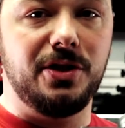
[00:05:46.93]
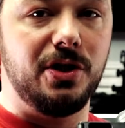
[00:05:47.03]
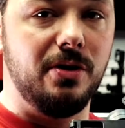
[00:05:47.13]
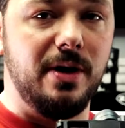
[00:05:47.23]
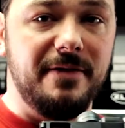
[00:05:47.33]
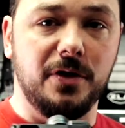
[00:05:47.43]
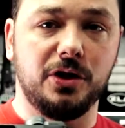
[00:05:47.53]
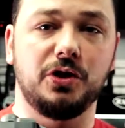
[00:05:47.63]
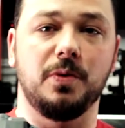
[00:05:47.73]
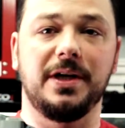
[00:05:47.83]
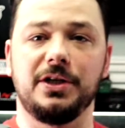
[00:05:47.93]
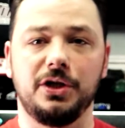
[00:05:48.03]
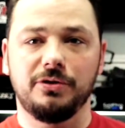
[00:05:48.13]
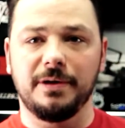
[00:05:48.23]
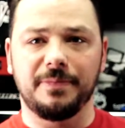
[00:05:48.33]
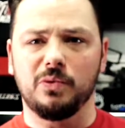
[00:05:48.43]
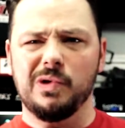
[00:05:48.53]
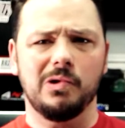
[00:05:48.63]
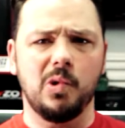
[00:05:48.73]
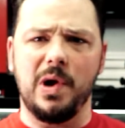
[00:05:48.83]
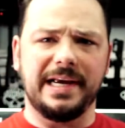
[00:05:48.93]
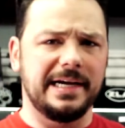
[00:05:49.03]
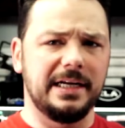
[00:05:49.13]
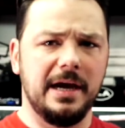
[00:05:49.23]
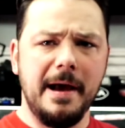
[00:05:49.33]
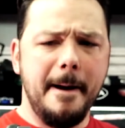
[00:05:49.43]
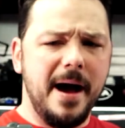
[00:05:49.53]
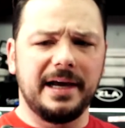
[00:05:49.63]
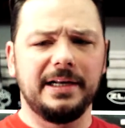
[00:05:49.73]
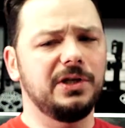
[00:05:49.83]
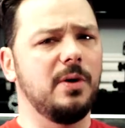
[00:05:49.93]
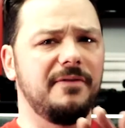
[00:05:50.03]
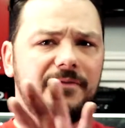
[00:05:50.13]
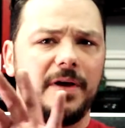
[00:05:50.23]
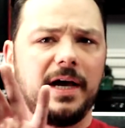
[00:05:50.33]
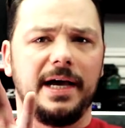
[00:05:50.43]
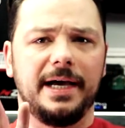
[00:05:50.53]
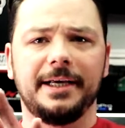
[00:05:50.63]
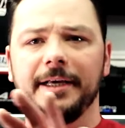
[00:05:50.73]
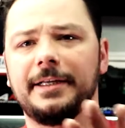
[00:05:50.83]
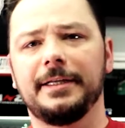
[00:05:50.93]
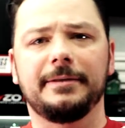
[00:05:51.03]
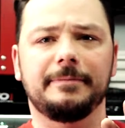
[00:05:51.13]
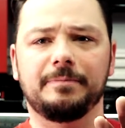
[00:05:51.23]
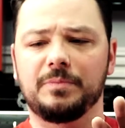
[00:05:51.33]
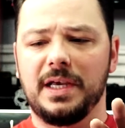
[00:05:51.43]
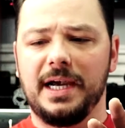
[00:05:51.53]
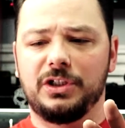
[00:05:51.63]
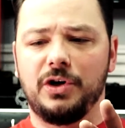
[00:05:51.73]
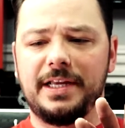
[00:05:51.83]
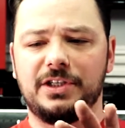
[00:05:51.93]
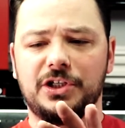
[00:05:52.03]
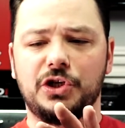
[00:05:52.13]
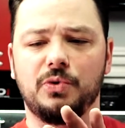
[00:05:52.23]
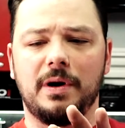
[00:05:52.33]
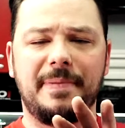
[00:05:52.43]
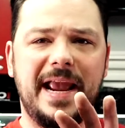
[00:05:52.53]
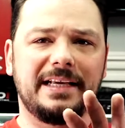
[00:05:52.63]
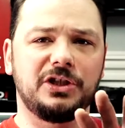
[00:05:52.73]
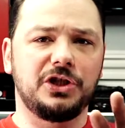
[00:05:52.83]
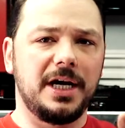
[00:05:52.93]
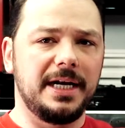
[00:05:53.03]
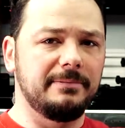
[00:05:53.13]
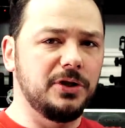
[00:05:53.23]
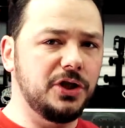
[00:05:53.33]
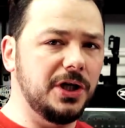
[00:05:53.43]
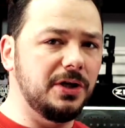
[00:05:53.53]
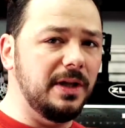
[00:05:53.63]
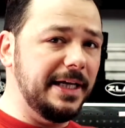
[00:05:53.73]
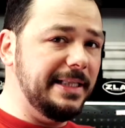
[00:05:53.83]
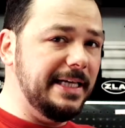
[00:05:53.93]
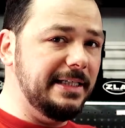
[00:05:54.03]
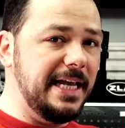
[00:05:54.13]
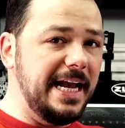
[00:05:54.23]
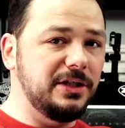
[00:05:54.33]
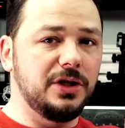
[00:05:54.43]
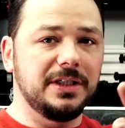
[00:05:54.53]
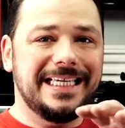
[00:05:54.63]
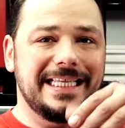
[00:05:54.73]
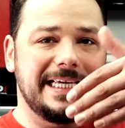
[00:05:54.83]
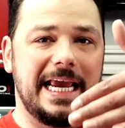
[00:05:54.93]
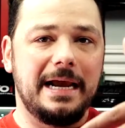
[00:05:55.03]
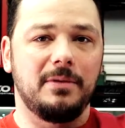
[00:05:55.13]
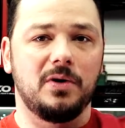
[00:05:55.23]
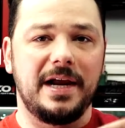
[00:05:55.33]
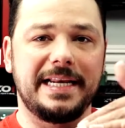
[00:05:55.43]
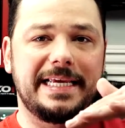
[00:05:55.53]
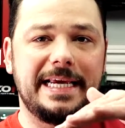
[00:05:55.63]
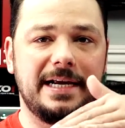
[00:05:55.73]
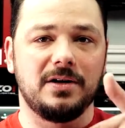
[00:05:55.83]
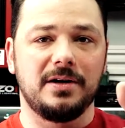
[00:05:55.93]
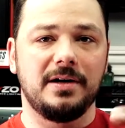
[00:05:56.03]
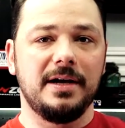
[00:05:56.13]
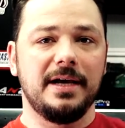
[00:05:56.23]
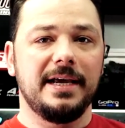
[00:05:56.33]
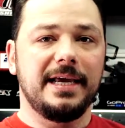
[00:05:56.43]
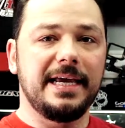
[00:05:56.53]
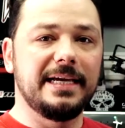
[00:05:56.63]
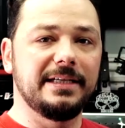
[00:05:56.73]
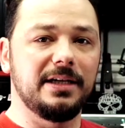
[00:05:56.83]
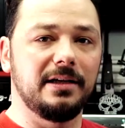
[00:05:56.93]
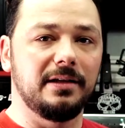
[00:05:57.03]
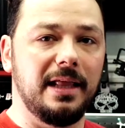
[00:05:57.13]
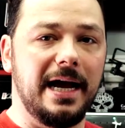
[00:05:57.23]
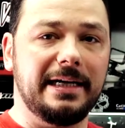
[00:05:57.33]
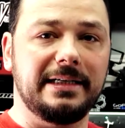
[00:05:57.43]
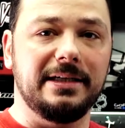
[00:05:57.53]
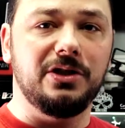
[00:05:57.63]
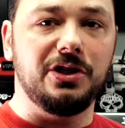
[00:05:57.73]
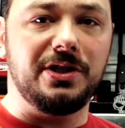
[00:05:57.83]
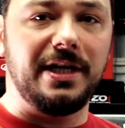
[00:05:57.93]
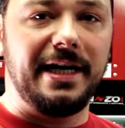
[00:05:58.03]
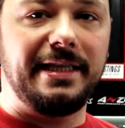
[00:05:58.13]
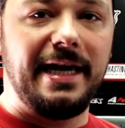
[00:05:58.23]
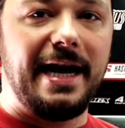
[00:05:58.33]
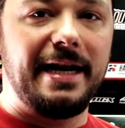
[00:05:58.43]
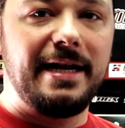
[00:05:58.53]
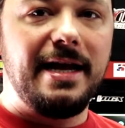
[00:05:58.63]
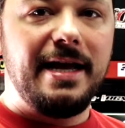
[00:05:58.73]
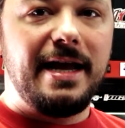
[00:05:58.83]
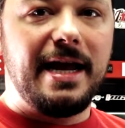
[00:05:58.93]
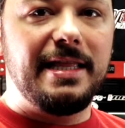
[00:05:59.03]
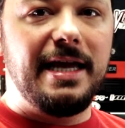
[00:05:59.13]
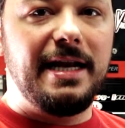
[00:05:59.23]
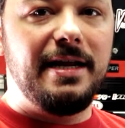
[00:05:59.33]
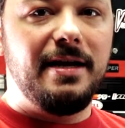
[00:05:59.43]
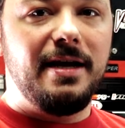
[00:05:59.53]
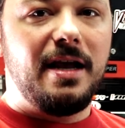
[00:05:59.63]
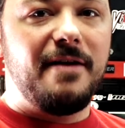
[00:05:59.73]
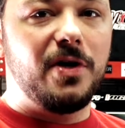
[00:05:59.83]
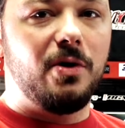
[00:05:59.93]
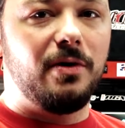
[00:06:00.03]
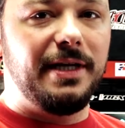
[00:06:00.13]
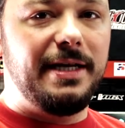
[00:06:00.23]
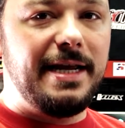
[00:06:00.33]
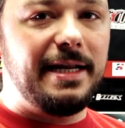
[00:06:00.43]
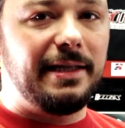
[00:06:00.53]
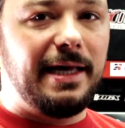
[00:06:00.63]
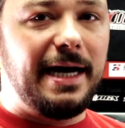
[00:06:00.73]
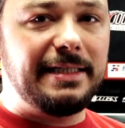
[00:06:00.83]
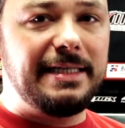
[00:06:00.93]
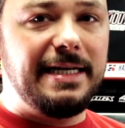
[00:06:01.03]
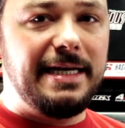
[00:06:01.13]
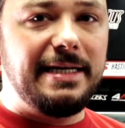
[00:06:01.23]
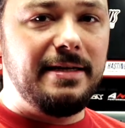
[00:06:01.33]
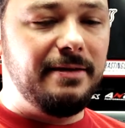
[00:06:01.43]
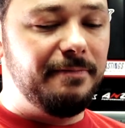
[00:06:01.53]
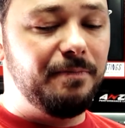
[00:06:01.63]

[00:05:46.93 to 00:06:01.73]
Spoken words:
So if you just wanted to do something real quick, I'm gonna do a transition or a pan shot, and I'm just gonna go like this. As you can see, the camera right here is locked just like that. And then if you hold it, it locks it in.